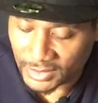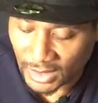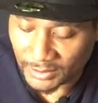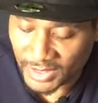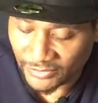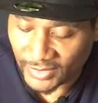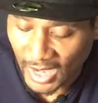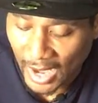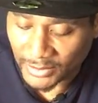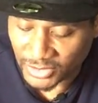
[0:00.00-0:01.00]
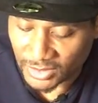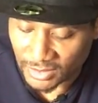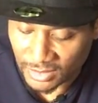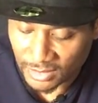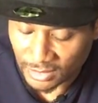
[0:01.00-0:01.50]
some different
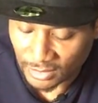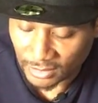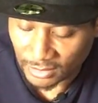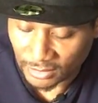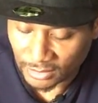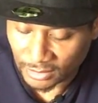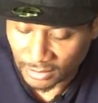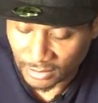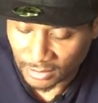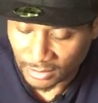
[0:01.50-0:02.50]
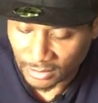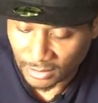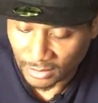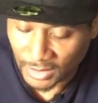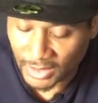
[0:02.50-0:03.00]
options.
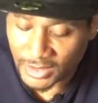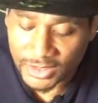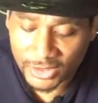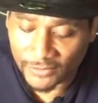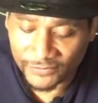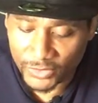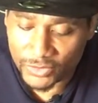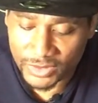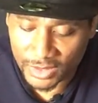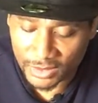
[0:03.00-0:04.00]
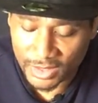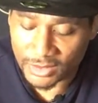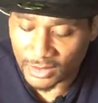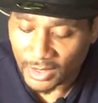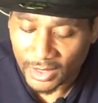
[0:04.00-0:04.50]
Yeah, this is confusing. This
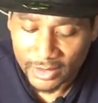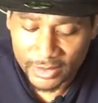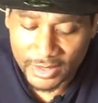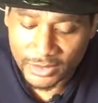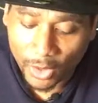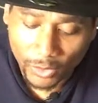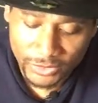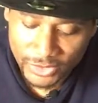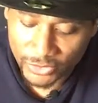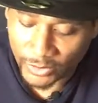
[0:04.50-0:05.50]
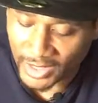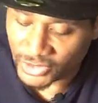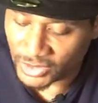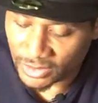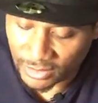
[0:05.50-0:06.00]
is this whole
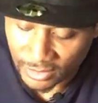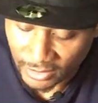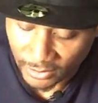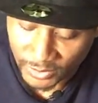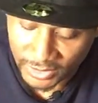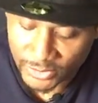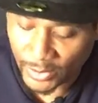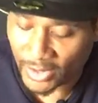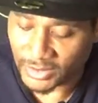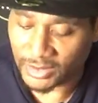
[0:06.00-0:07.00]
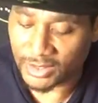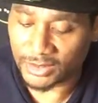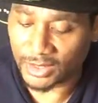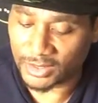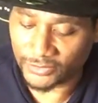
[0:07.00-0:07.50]
situation with this person is,
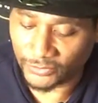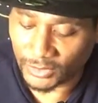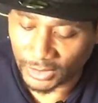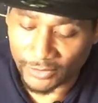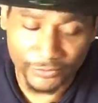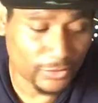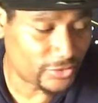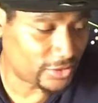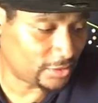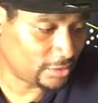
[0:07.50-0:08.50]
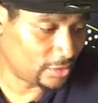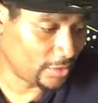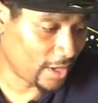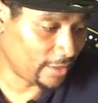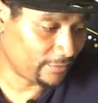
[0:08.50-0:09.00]
is full of confusion,
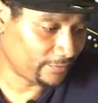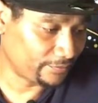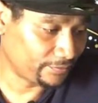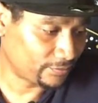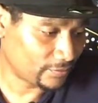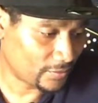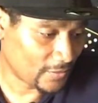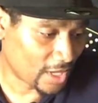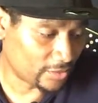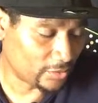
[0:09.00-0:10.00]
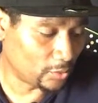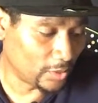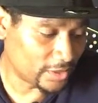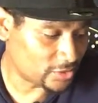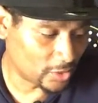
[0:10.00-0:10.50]
okay? I don't know
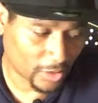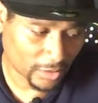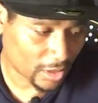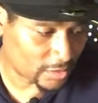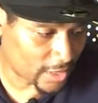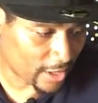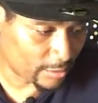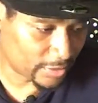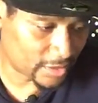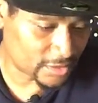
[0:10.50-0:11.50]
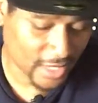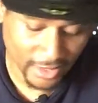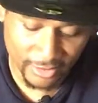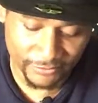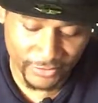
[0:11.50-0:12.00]
what is going on there, but it's
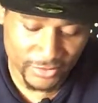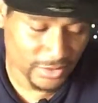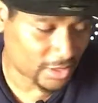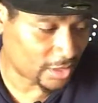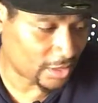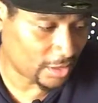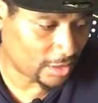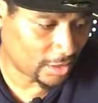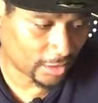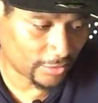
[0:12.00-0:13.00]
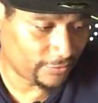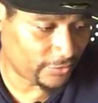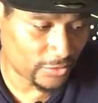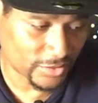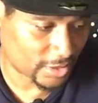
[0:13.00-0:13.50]
like confusing, uh,
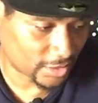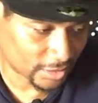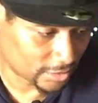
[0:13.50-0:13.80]
confusing.